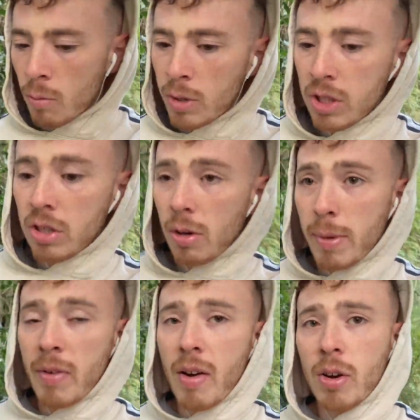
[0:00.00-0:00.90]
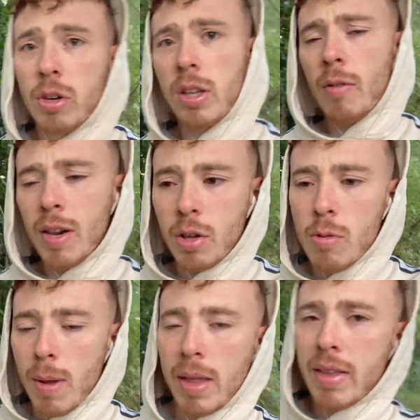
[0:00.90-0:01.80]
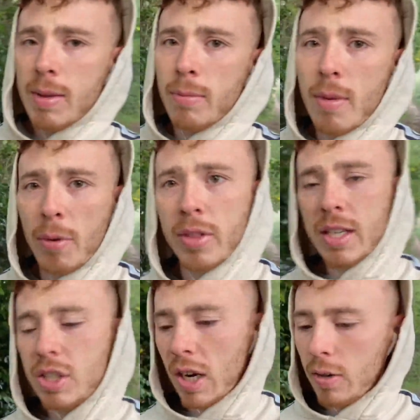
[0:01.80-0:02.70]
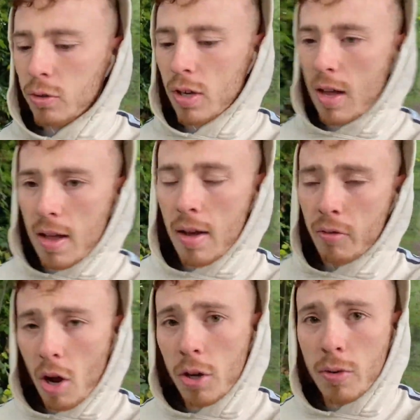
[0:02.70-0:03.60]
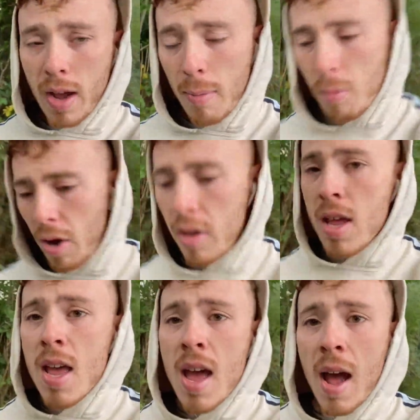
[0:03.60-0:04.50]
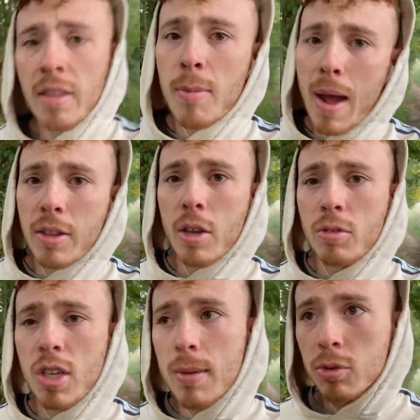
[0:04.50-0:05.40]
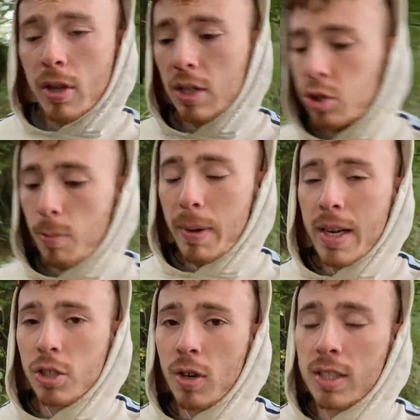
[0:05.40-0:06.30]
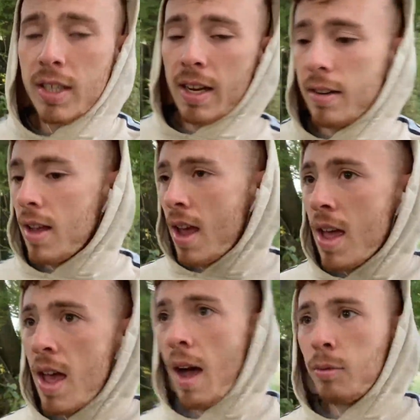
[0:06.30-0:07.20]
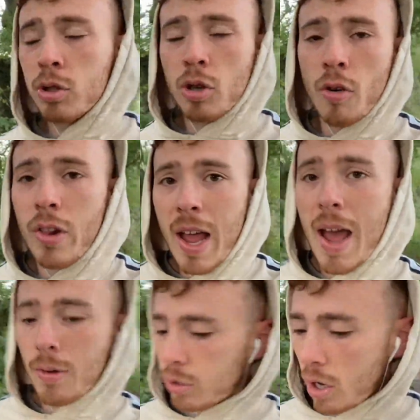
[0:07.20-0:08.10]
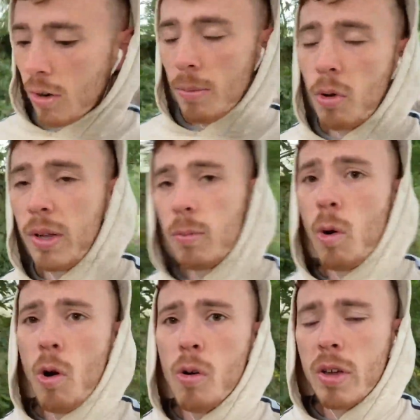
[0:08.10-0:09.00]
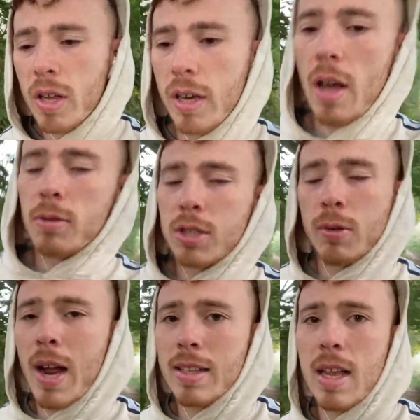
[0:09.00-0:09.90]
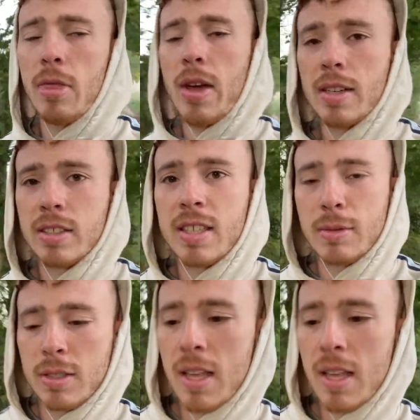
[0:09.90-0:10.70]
which is going to be very good. I don't really do many of them on these channels. I've got a new camera and I'm at a new gym, so that should be interesting. I'm just currently out on a morning walk, and now I'm still getting 10,000 steps a